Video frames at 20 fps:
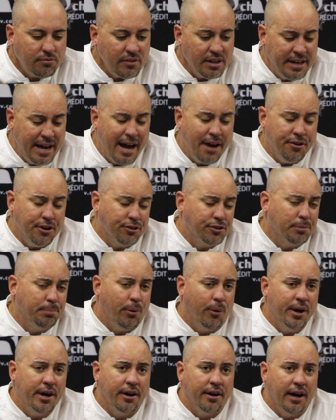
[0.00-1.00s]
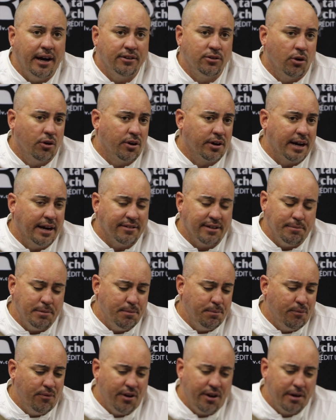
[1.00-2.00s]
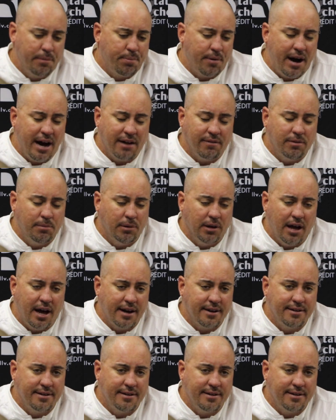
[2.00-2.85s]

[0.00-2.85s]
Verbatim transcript: yeah, disappointed. I told our guys, I've been very proud of them a lot